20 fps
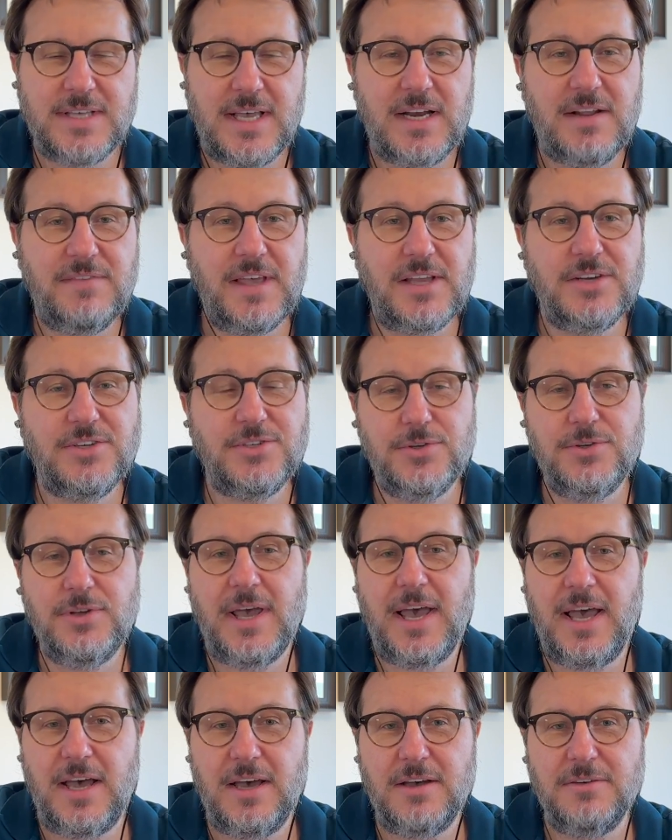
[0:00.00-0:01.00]
And if they do
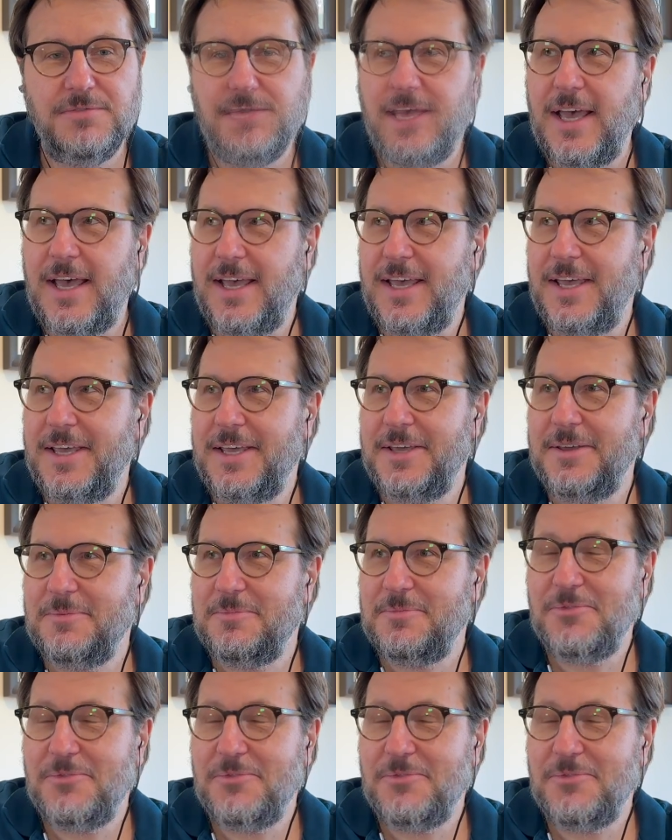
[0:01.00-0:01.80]
have a